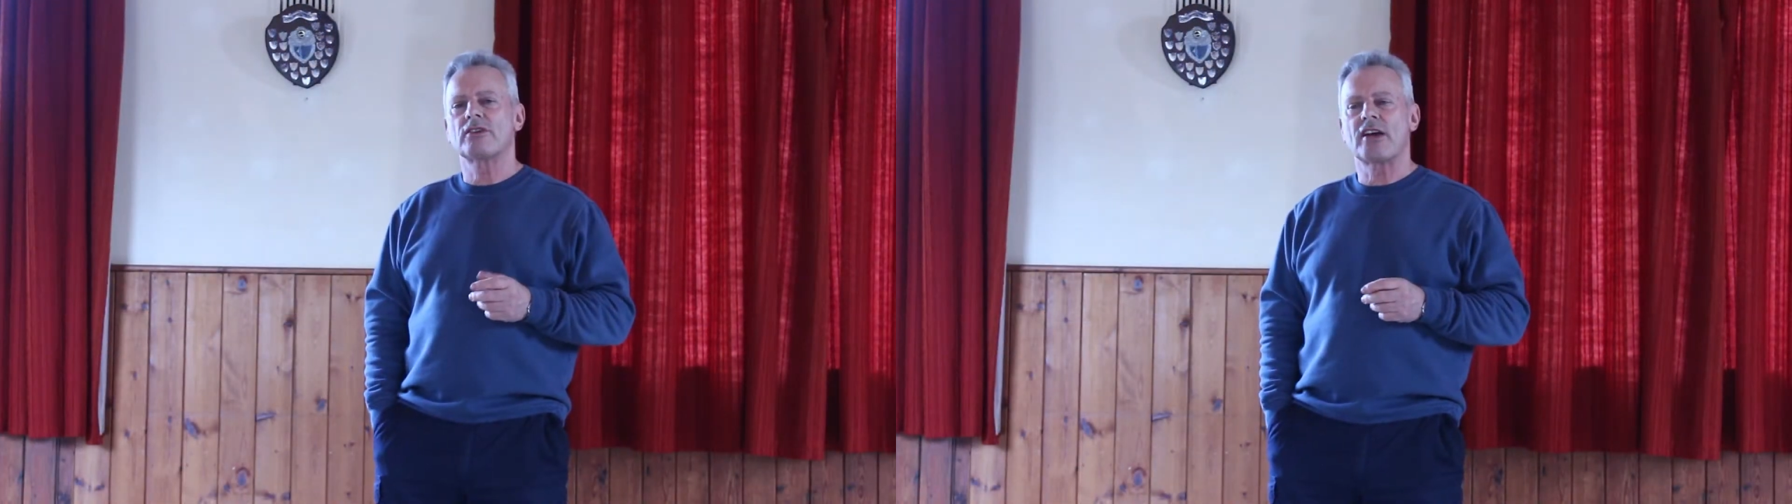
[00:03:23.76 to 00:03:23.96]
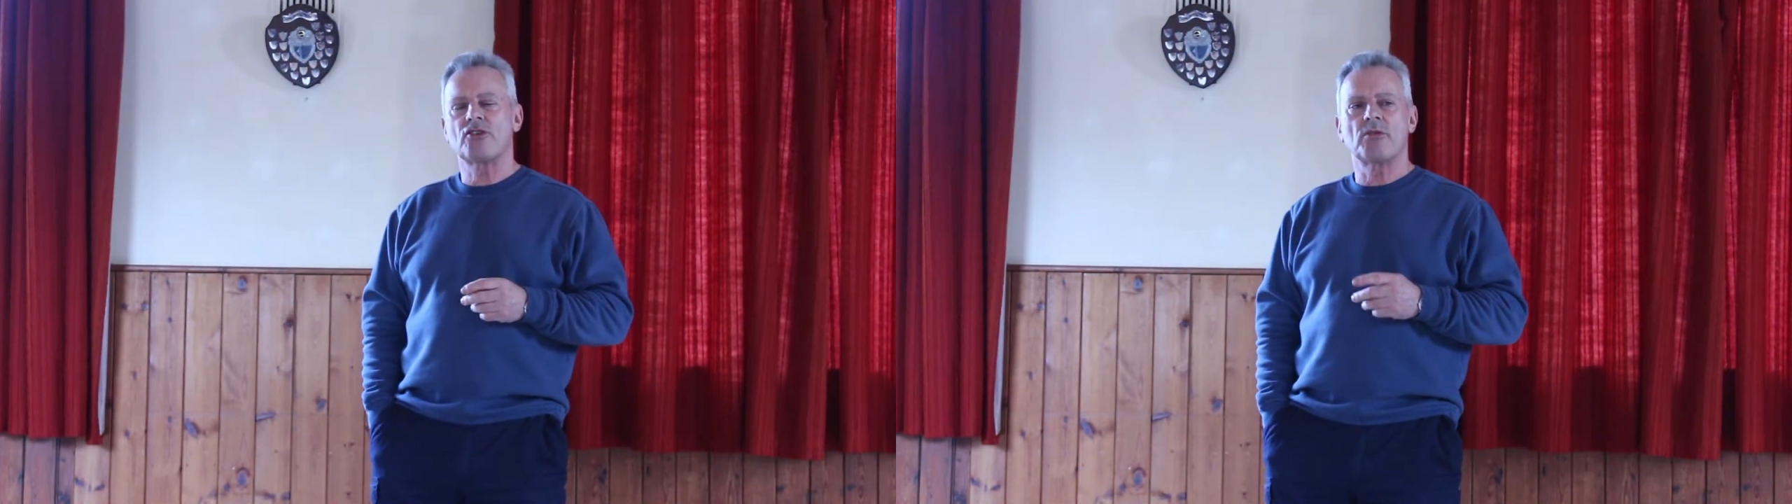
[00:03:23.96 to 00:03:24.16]

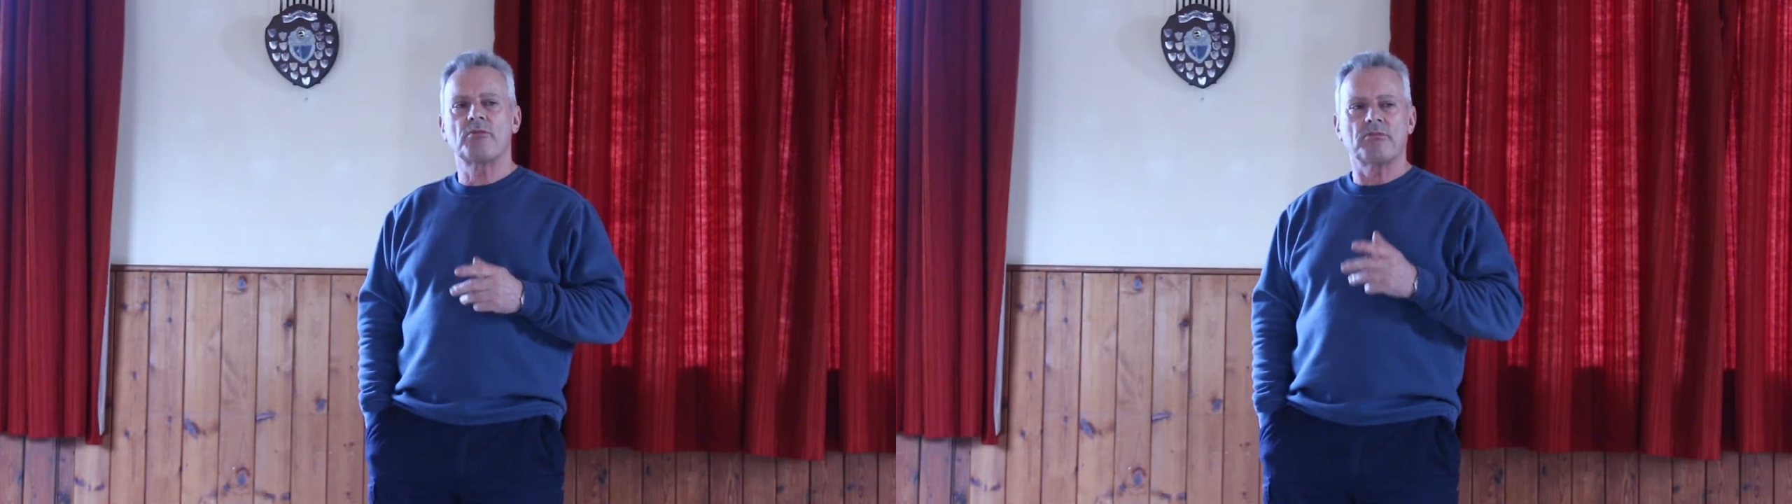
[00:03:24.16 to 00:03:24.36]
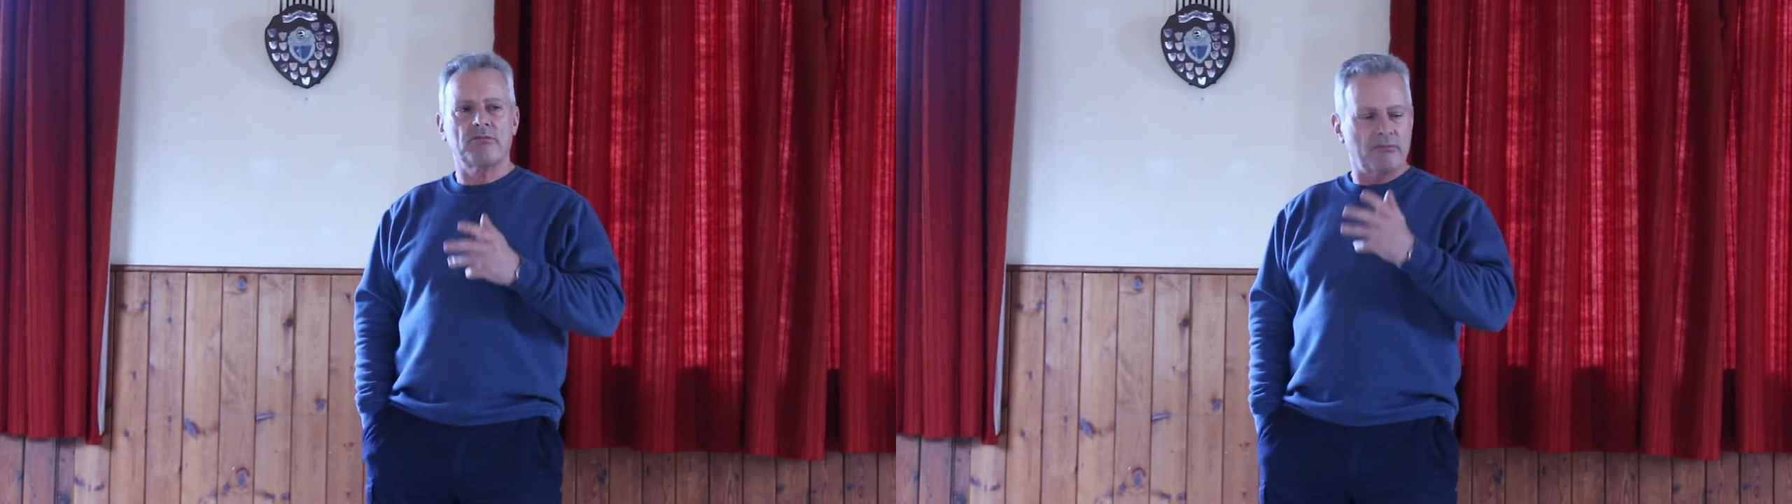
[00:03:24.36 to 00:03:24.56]
that's actually
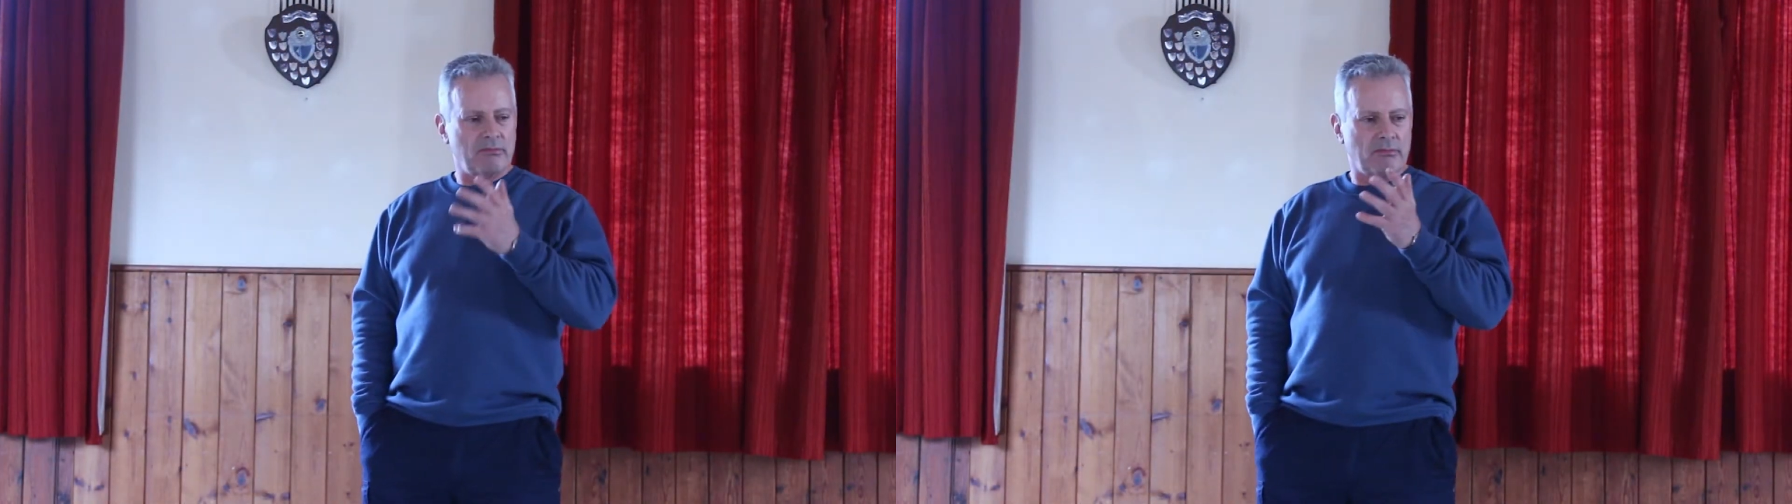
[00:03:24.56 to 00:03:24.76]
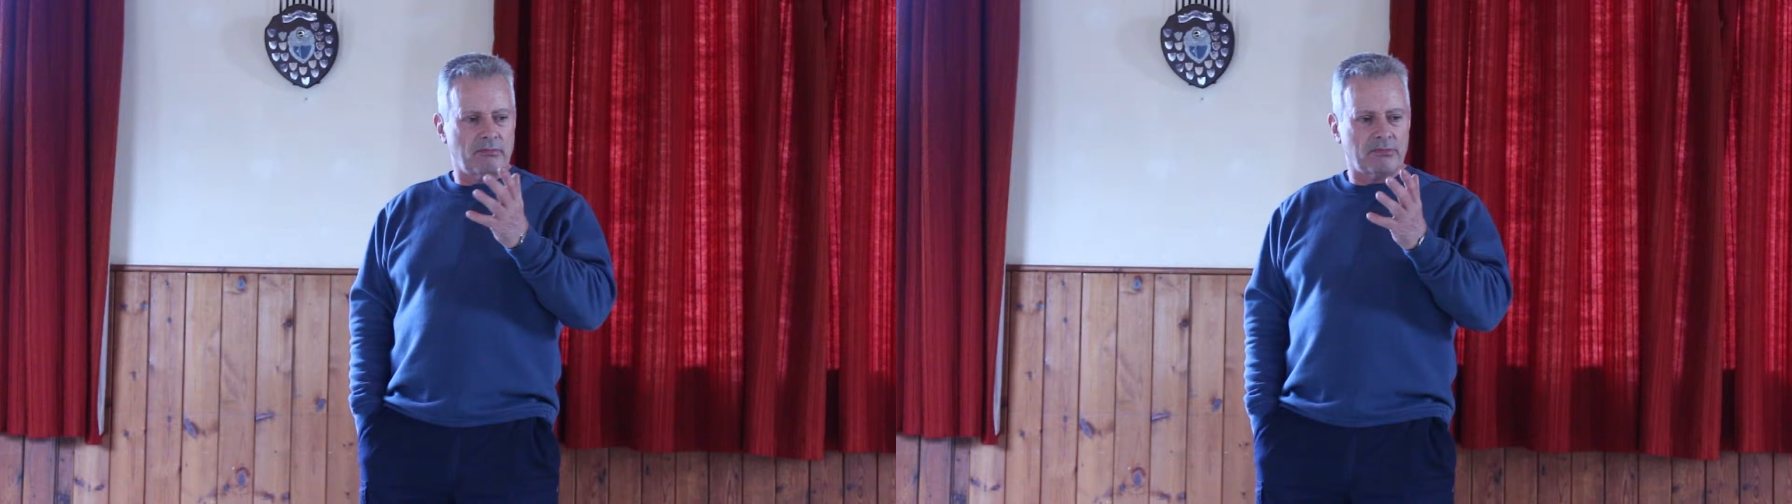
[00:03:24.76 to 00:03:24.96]
been
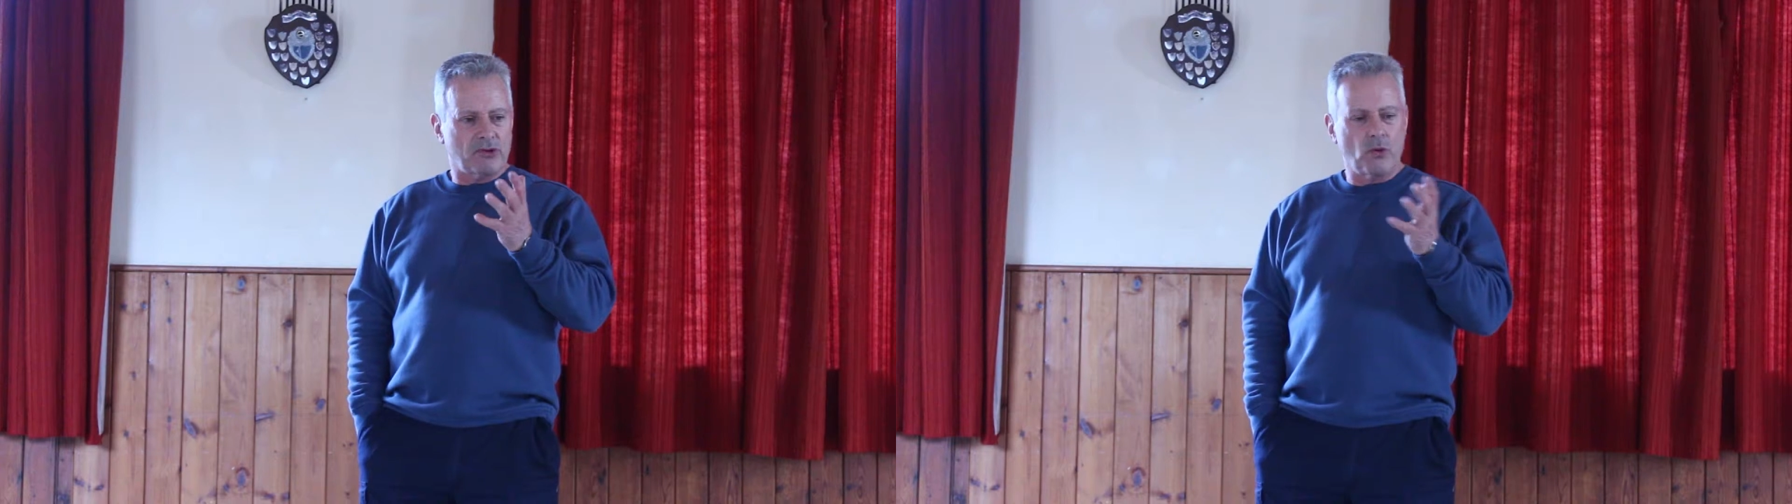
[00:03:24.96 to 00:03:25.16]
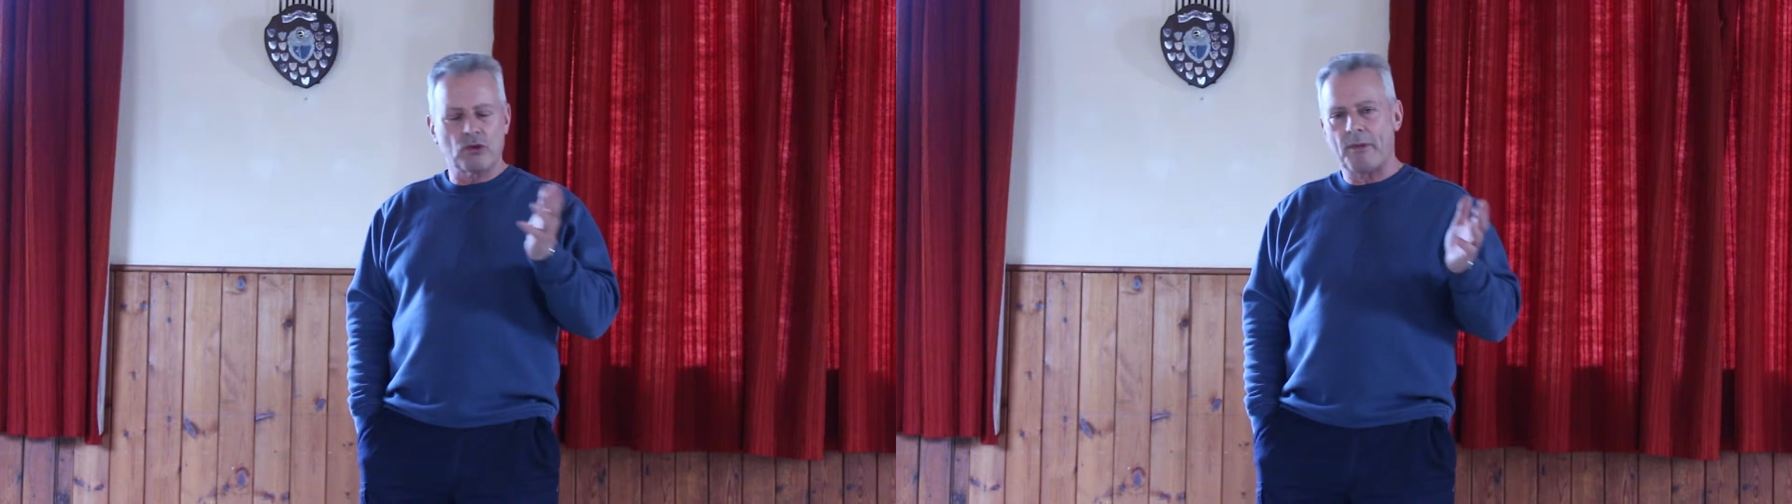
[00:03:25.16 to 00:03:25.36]

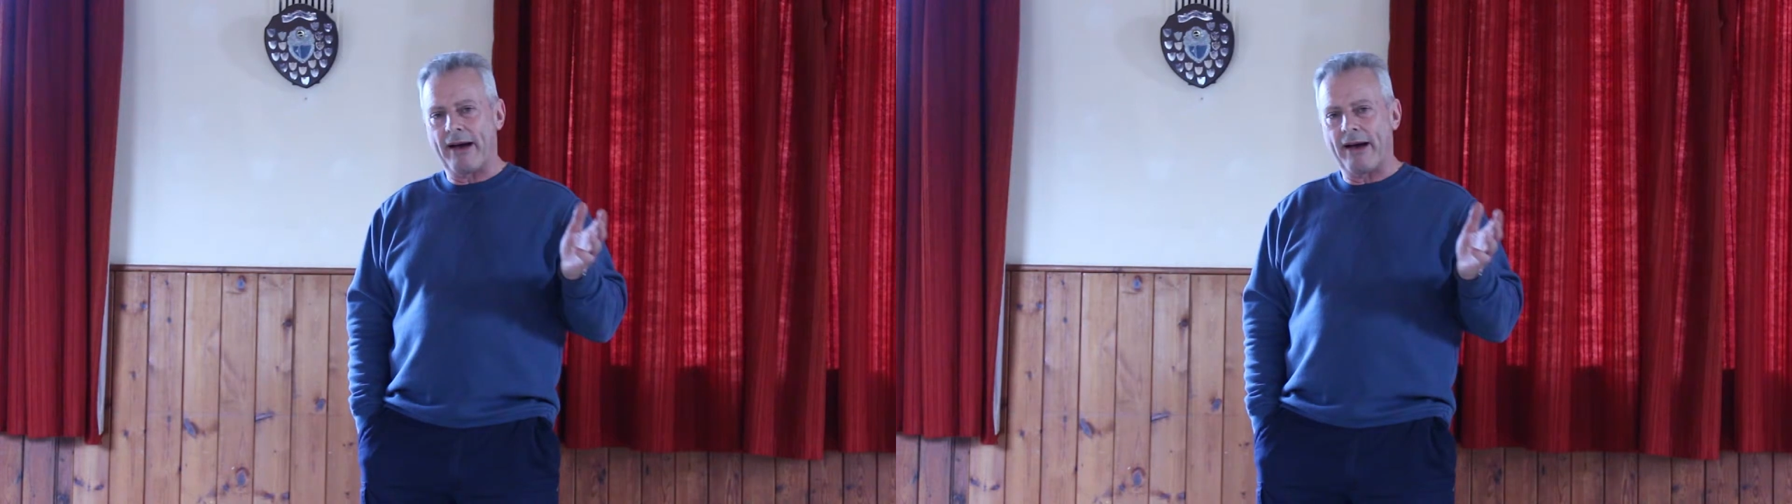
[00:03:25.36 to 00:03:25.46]
talked